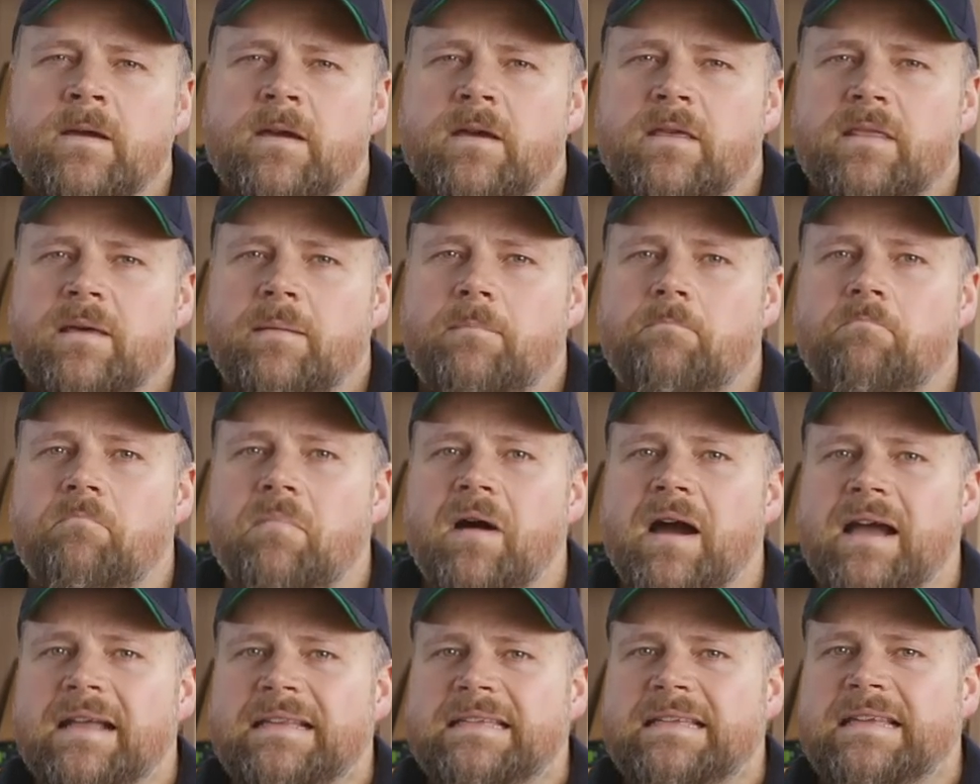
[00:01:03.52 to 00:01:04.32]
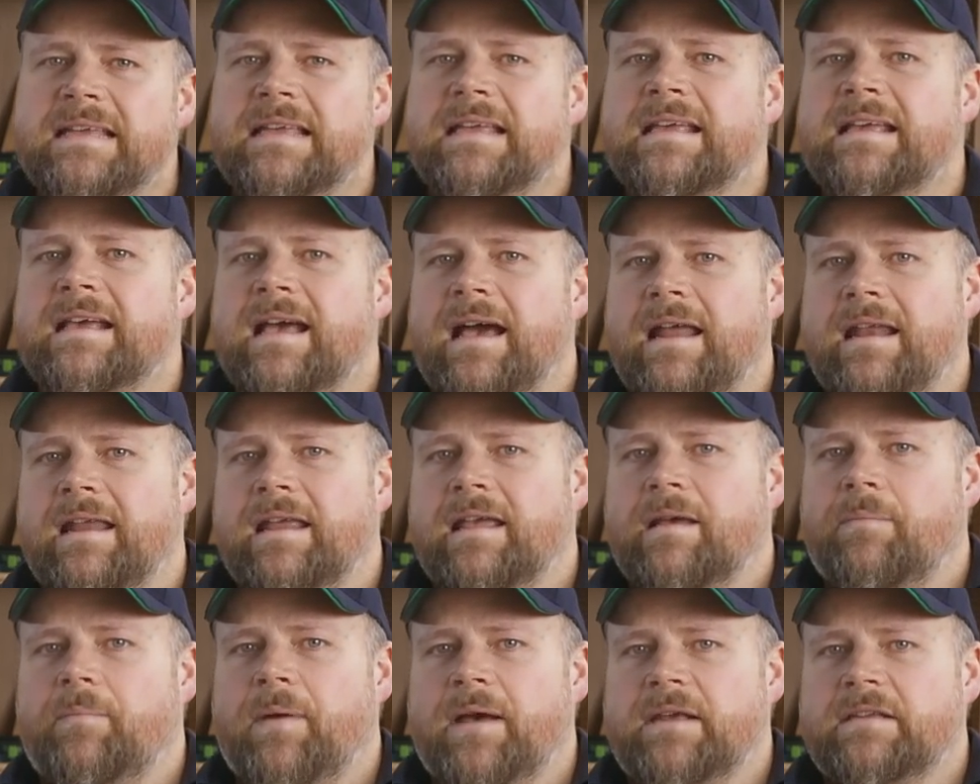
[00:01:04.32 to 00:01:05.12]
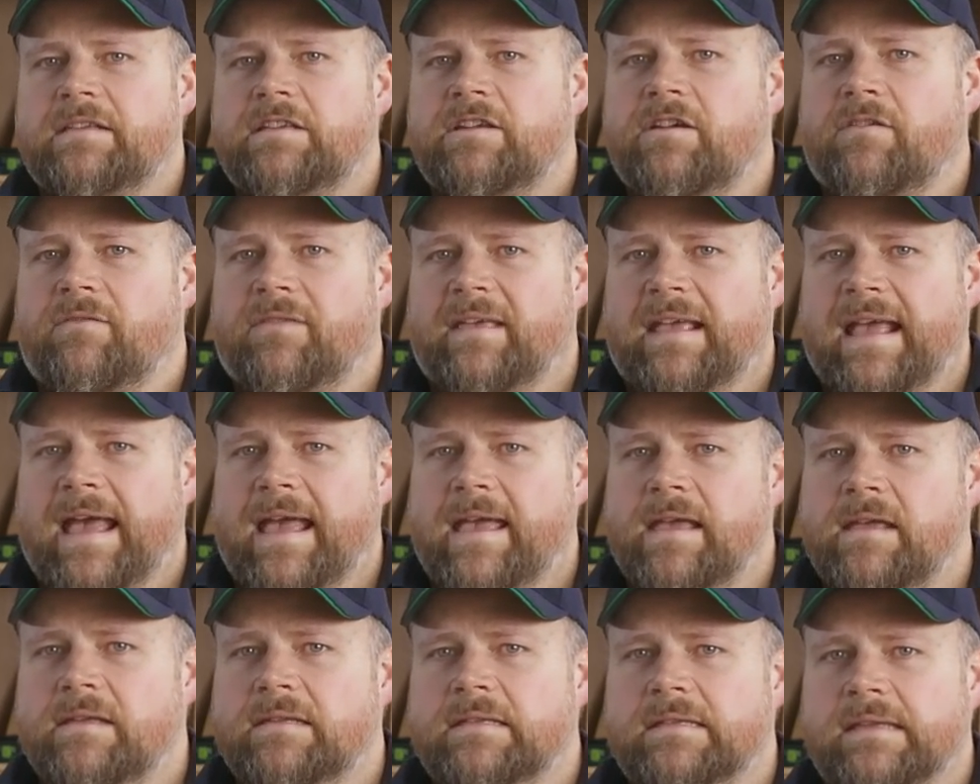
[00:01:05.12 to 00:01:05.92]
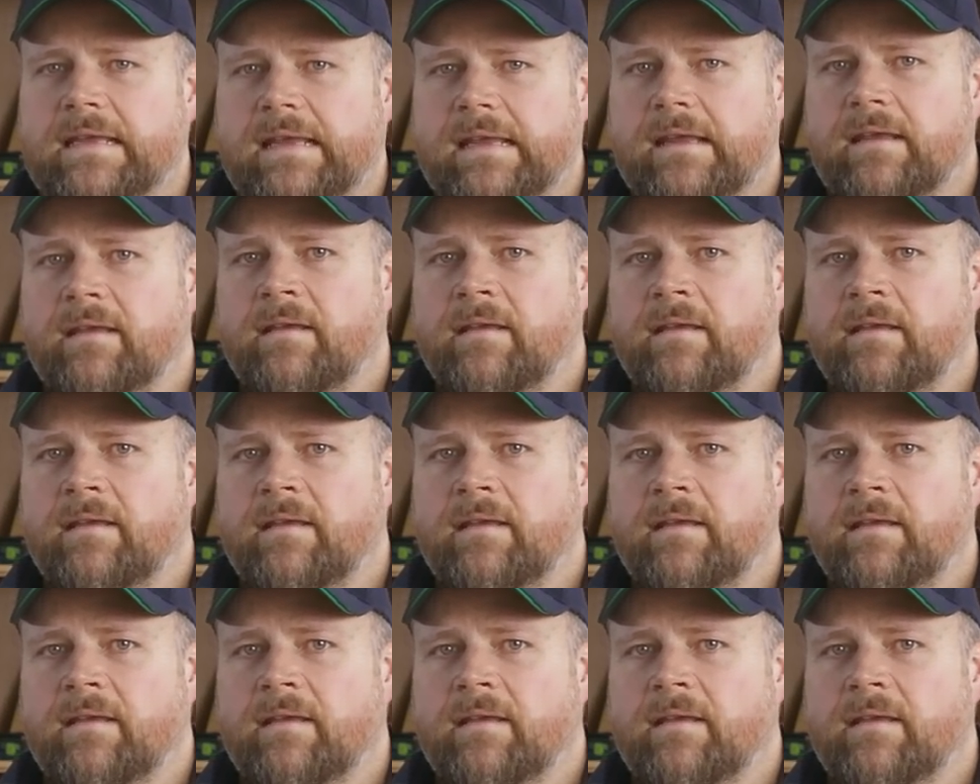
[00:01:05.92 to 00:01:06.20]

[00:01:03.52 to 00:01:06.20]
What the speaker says: The mighty cutting capacity of the KSC